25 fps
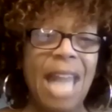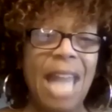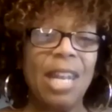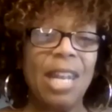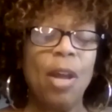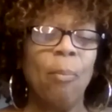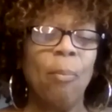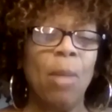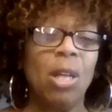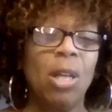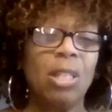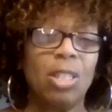
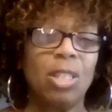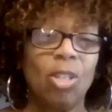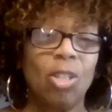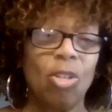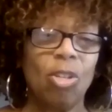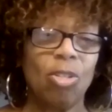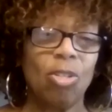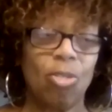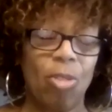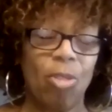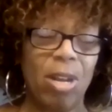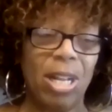amongst
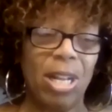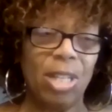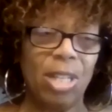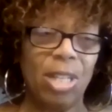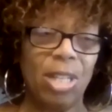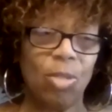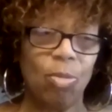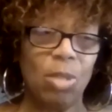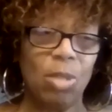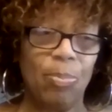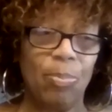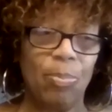those
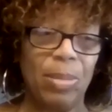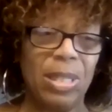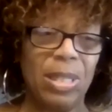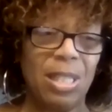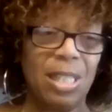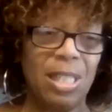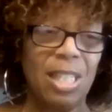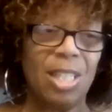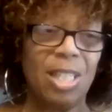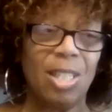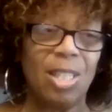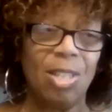credits was
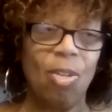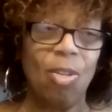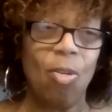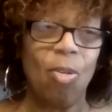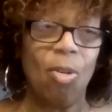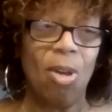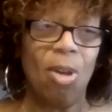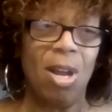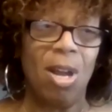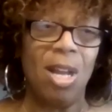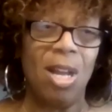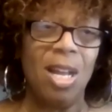business
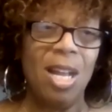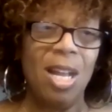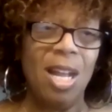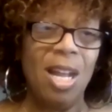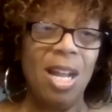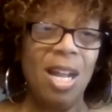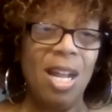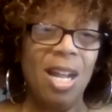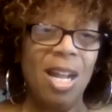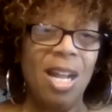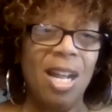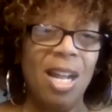law,
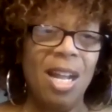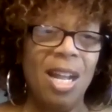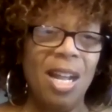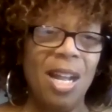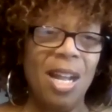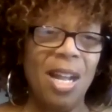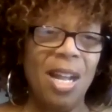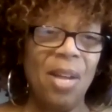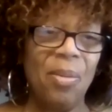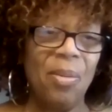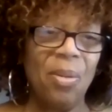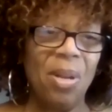
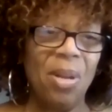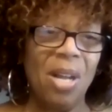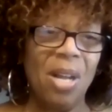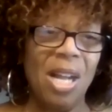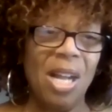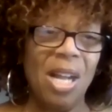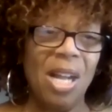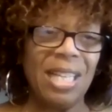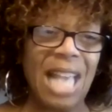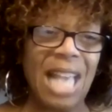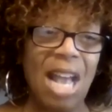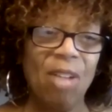
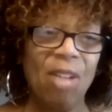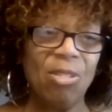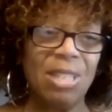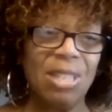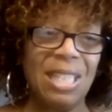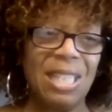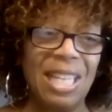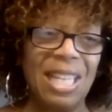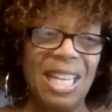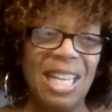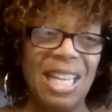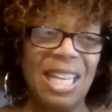
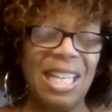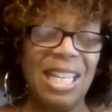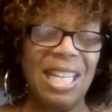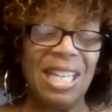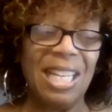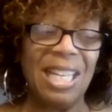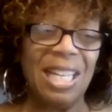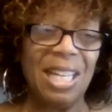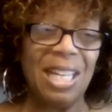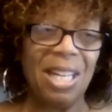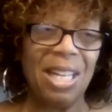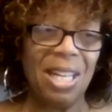
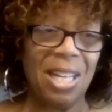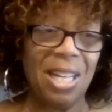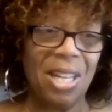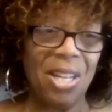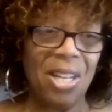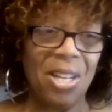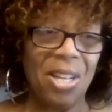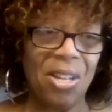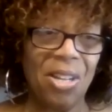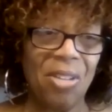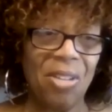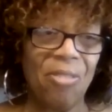accounting,
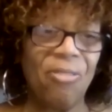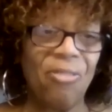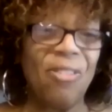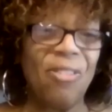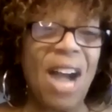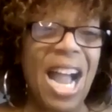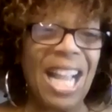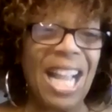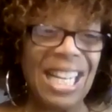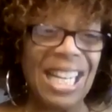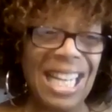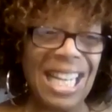
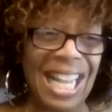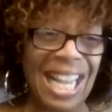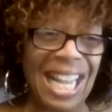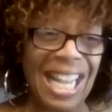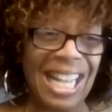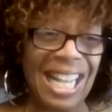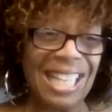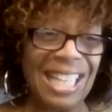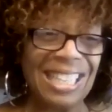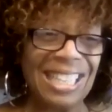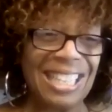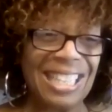
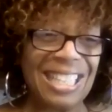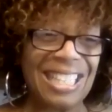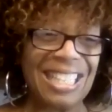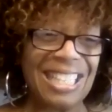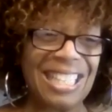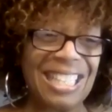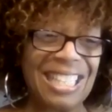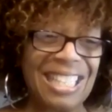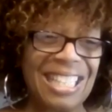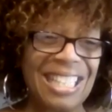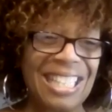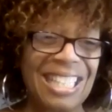
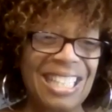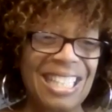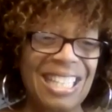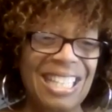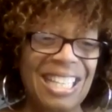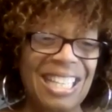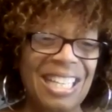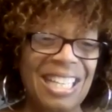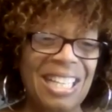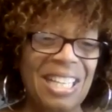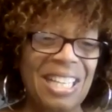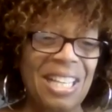finance.
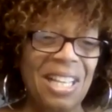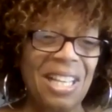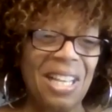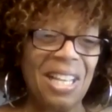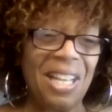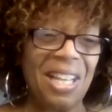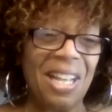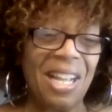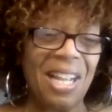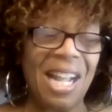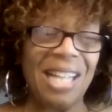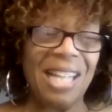
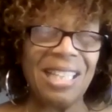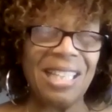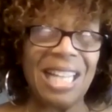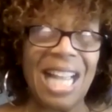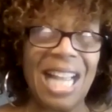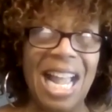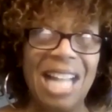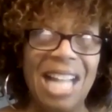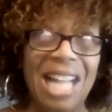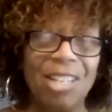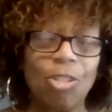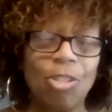I think
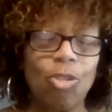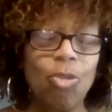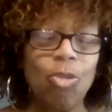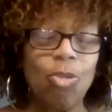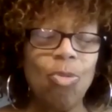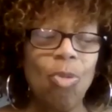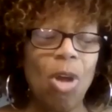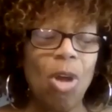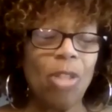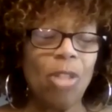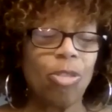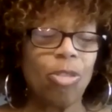I had
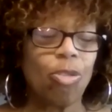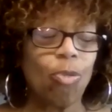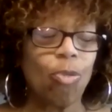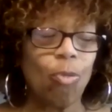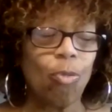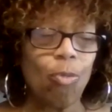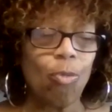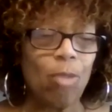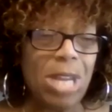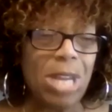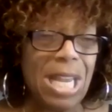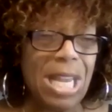2 or
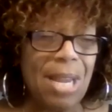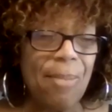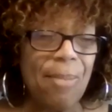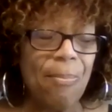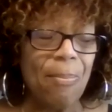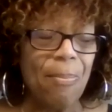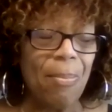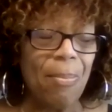3